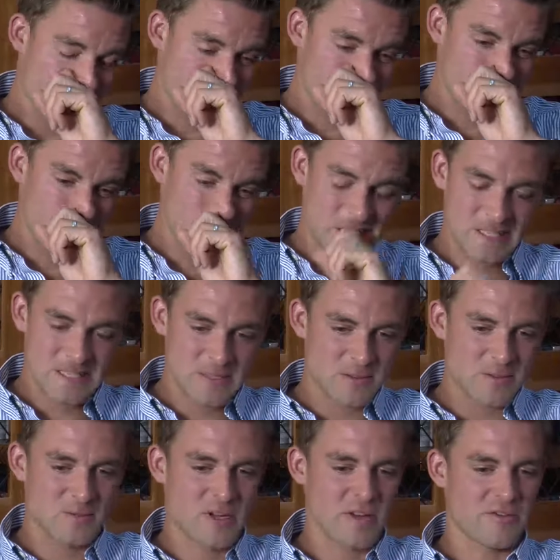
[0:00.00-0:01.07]

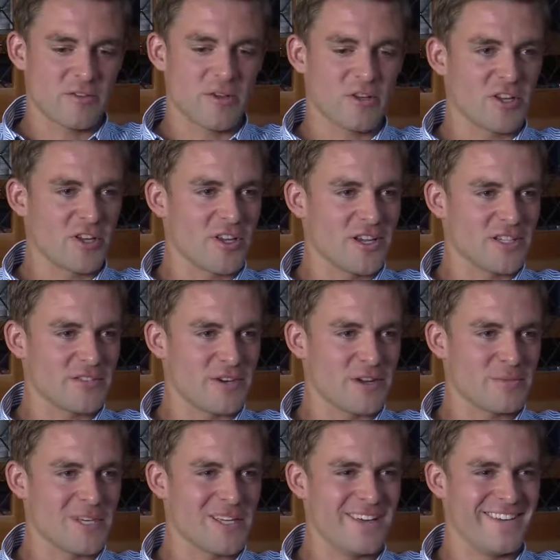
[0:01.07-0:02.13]
I've got good guides
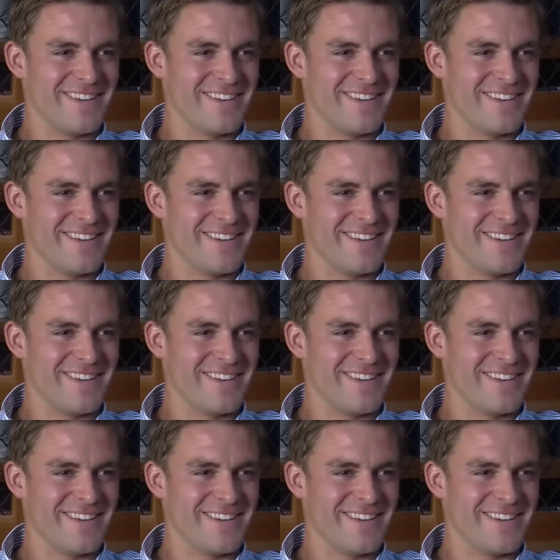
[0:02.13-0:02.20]
around me.